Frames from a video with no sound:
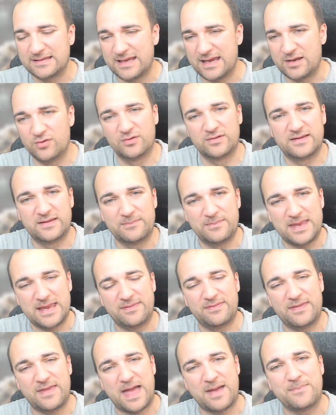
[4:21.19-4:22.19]
in order to
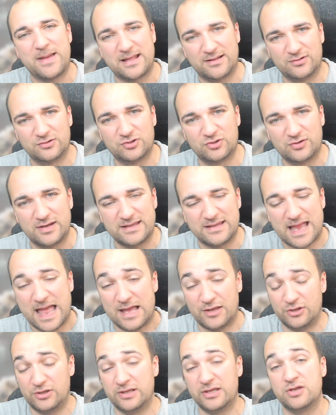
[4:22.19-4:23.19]
make that battle trait
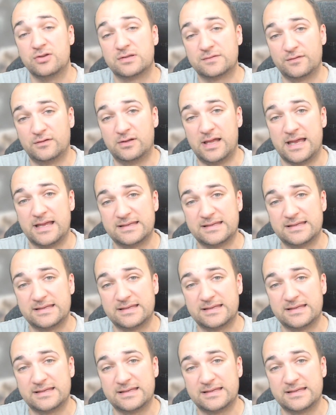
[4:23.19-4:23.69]
actually useful